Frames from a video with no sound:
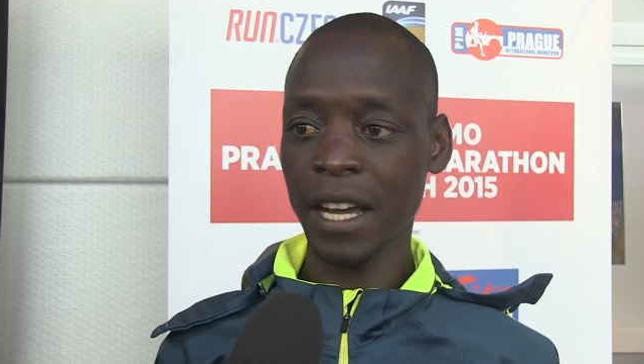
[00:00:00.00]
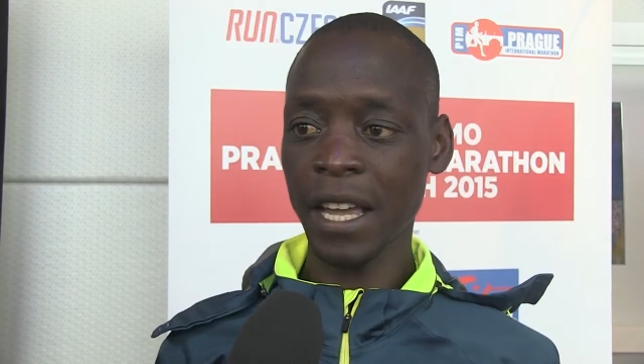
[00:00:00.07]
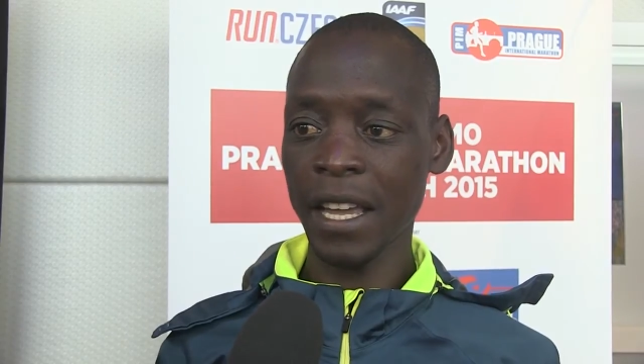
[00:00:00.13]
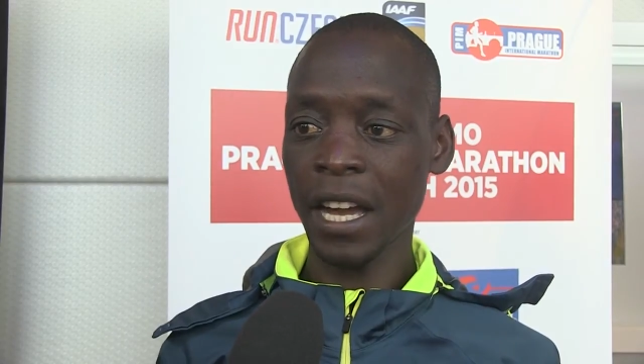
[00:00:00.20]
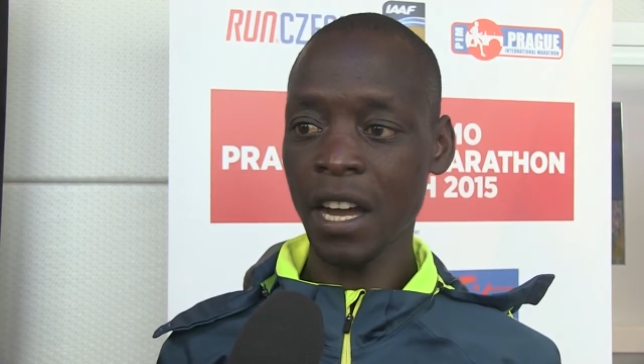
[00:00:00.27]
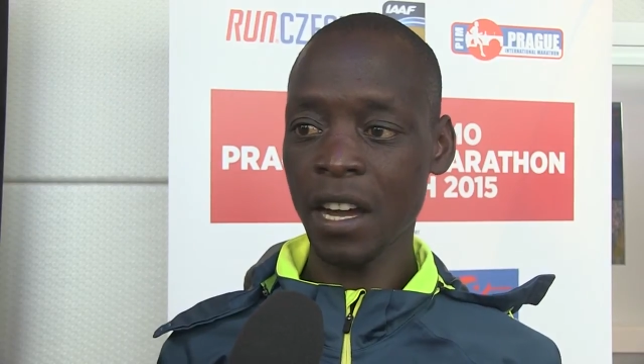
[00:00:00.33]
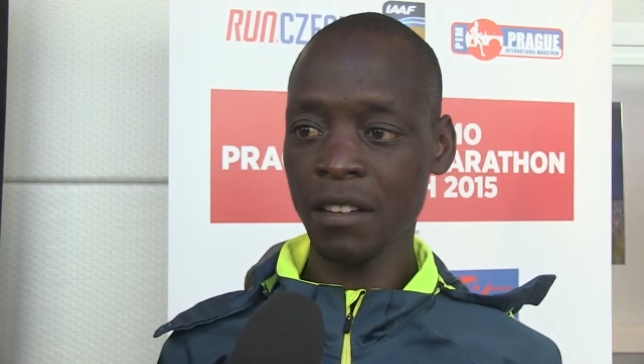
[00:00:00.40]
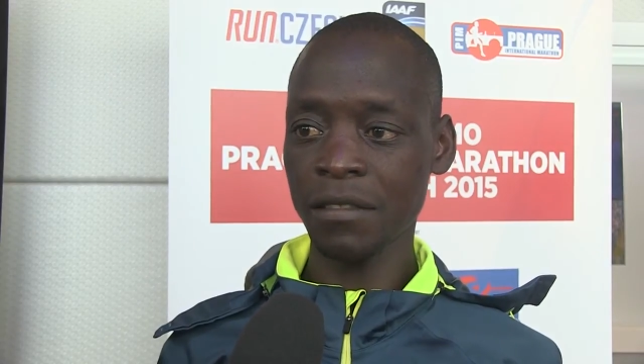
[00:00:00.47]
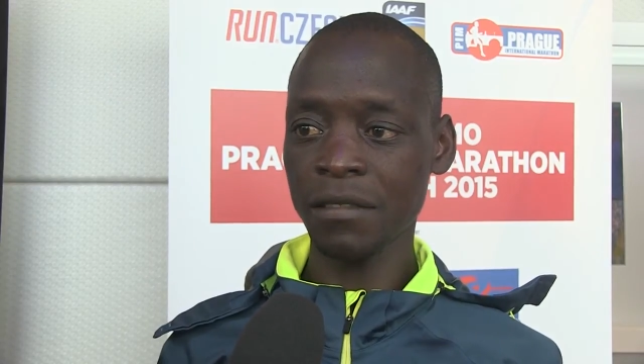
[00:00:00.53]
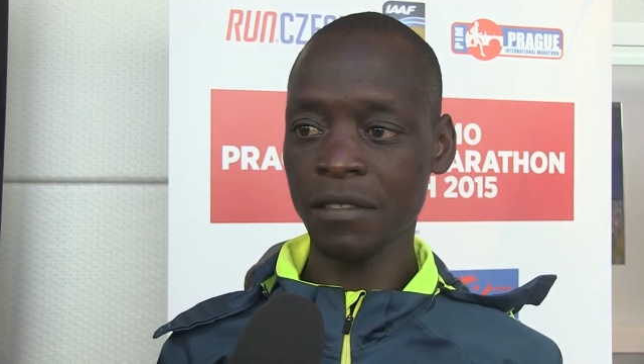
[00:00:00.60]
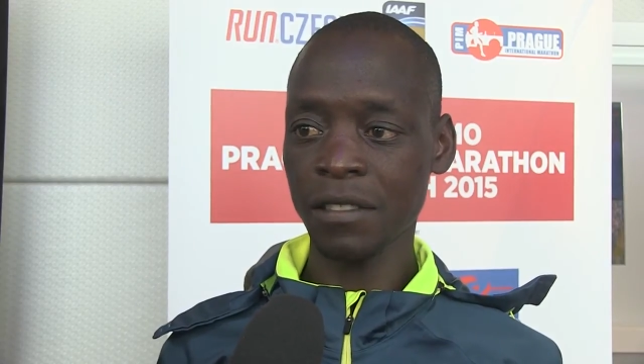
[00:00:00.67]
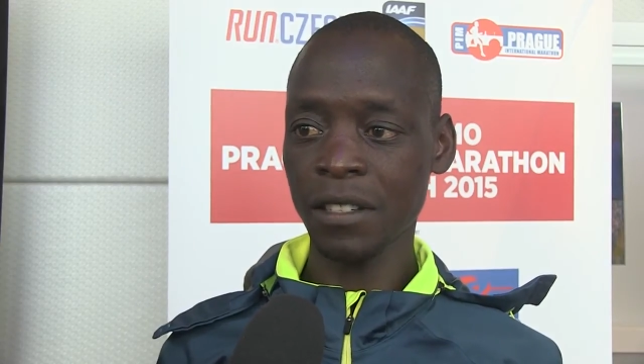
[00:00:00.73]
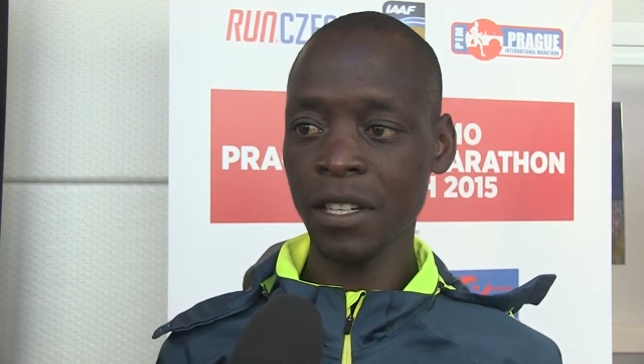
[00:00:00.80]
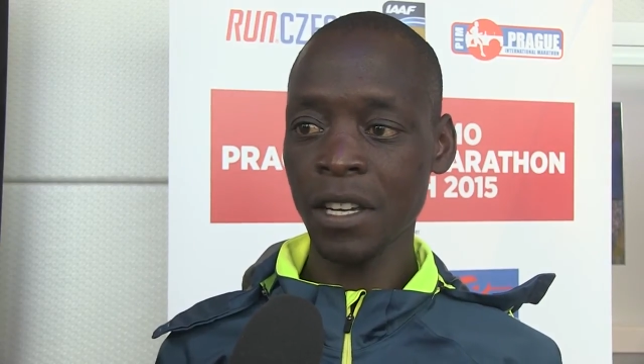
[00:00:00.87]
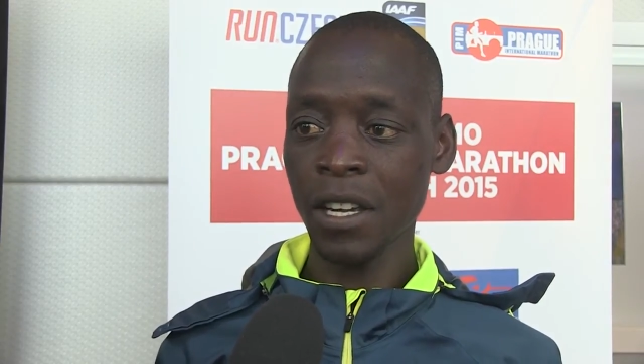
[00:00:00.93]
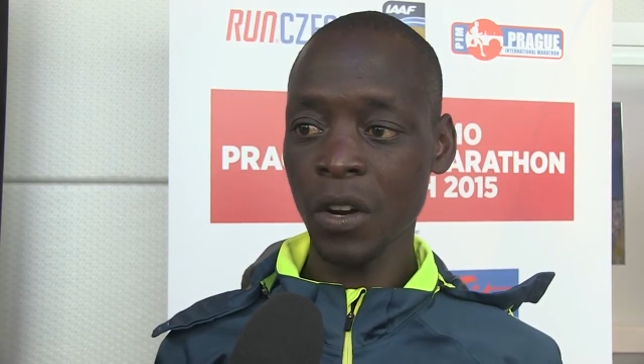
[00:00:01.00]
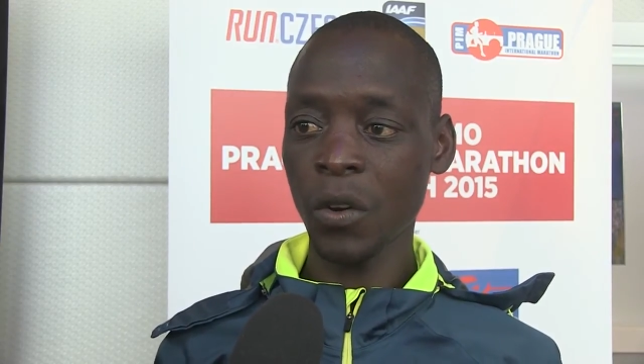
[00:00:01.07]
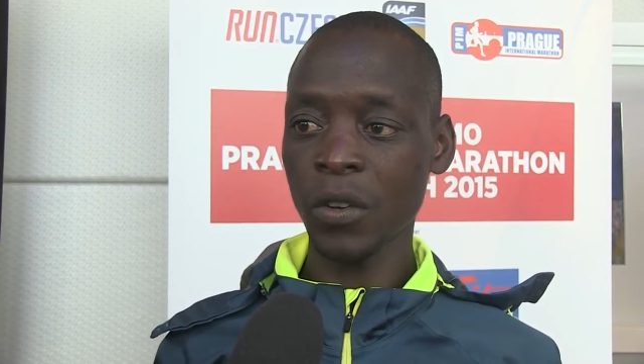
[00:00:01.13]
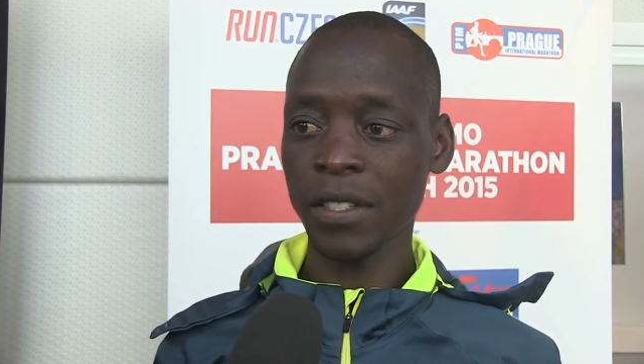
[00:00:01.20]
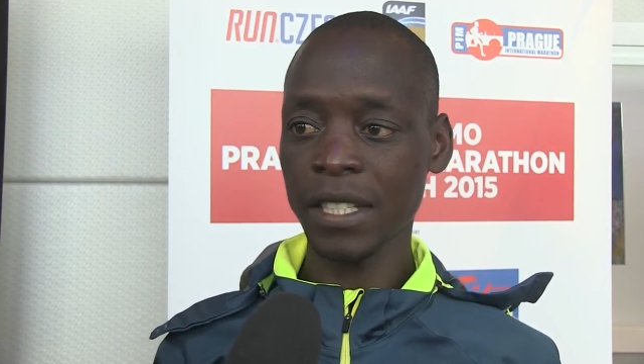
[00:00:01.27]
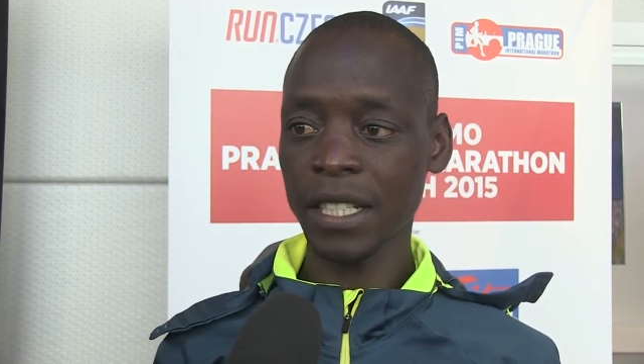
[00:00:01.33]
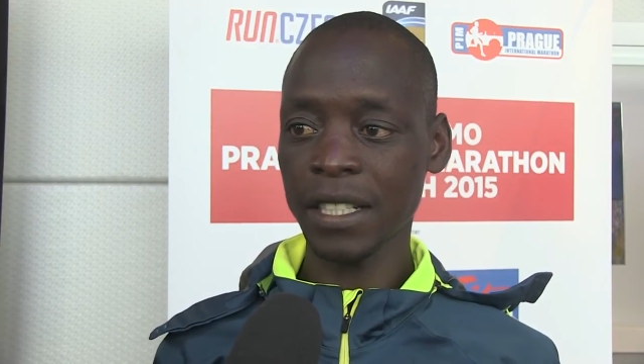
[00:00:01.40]
I have
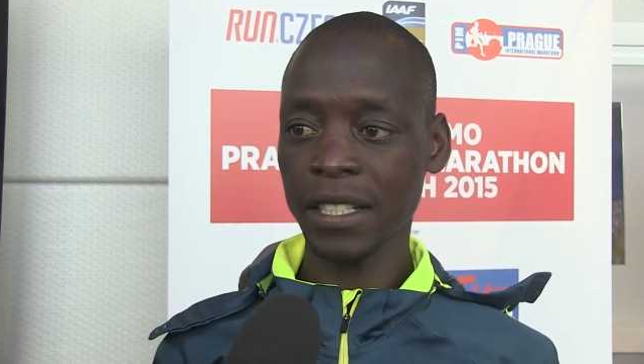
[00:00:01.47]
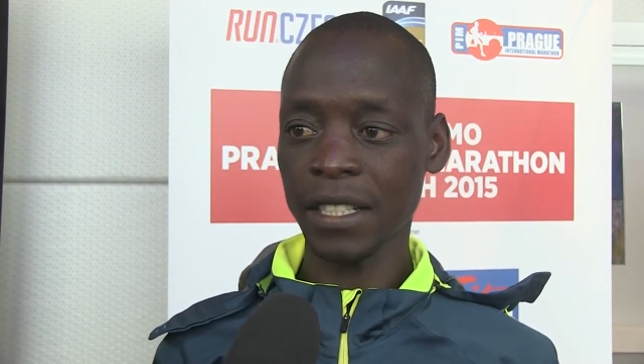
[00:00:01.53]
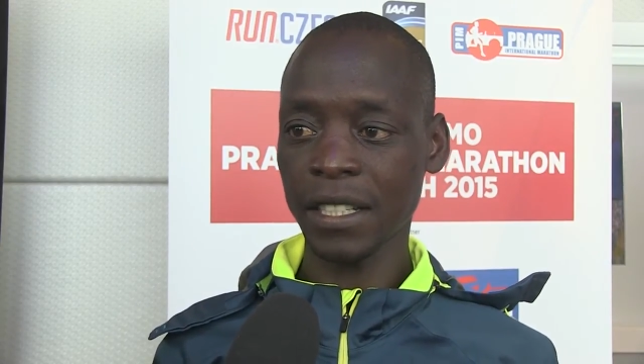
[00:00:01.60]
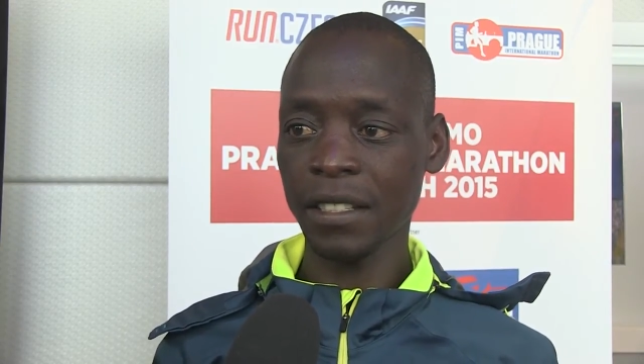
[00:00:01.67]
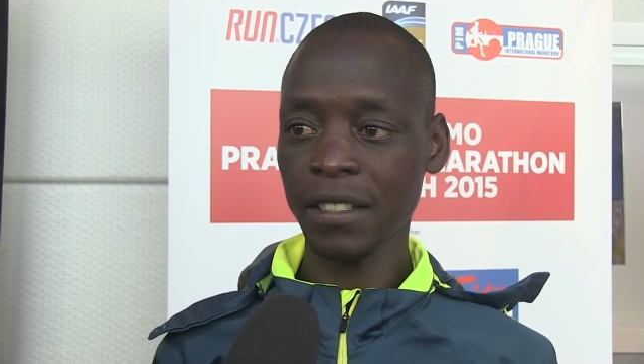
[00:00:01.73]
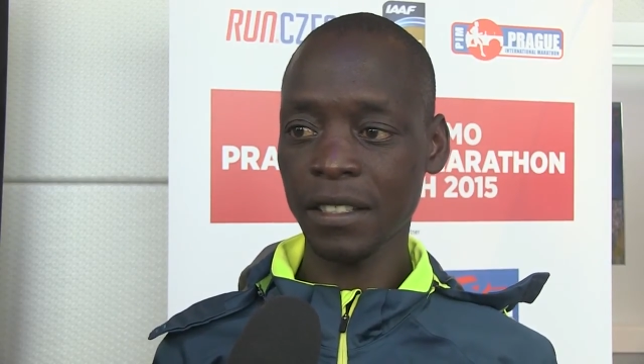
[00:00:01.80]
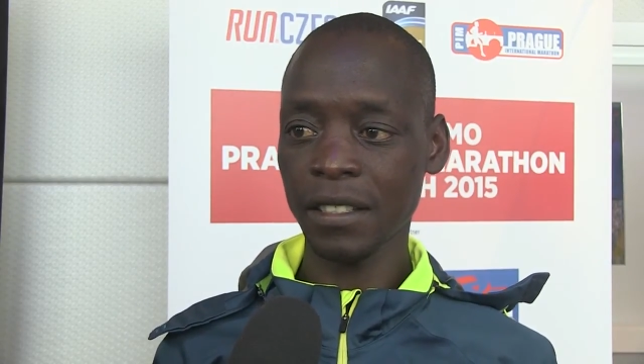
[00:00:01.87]
on Saturday.